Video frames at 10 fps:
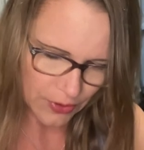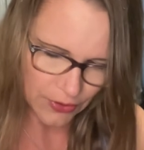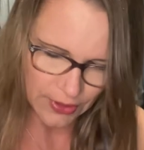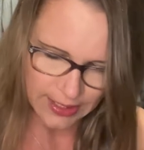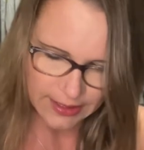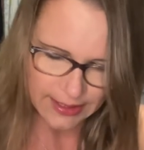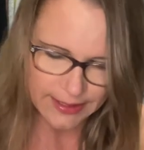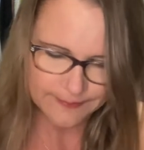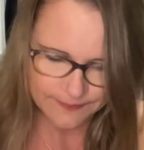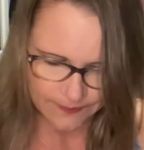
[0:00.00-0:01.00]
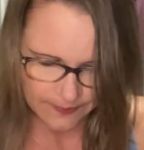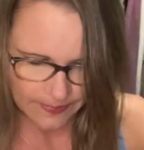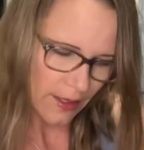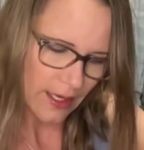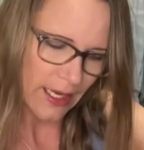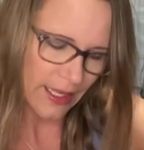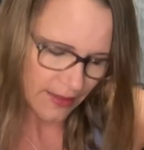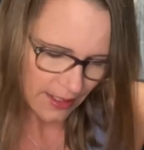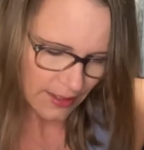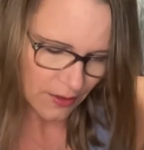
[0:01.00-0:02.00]
correctly. And
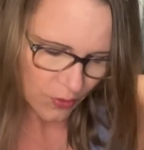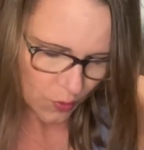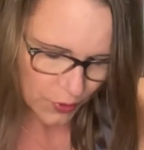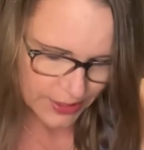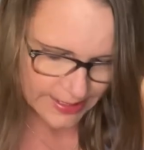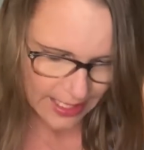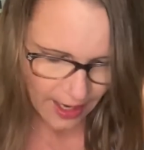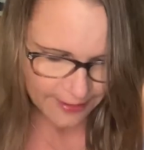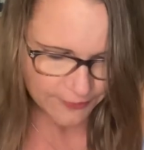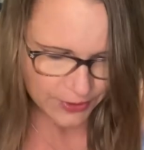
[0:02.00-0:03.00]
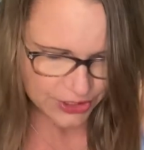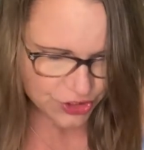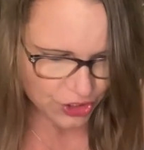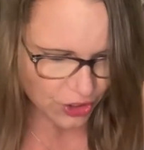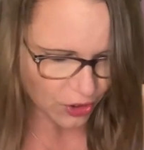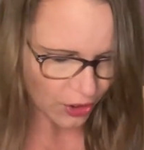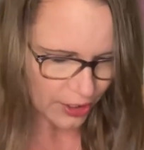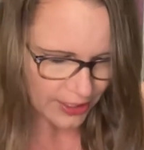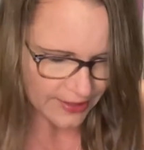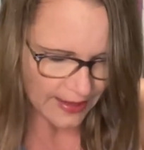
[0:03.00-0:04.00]
then, of course, the ivory
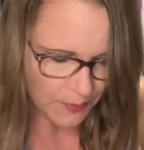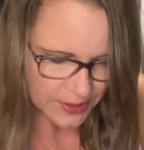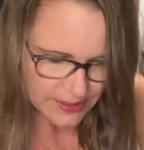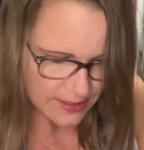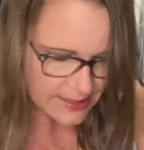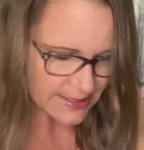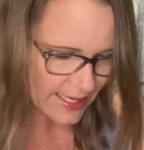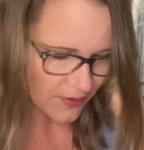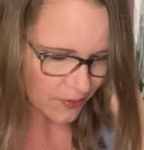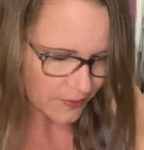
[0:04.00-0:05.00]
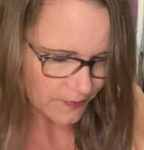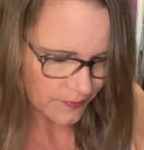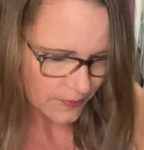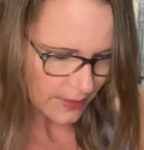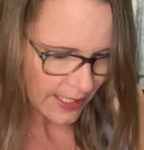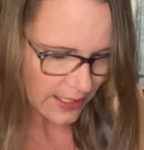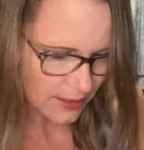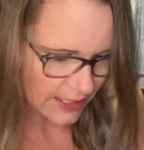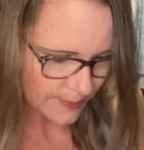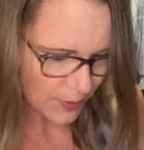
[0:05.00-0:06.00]
jacquard, and that one's on sale. I can
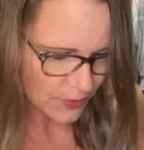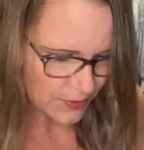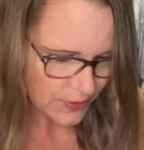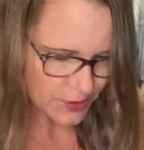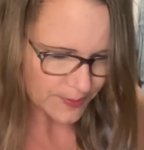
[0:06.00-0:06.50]
link both of those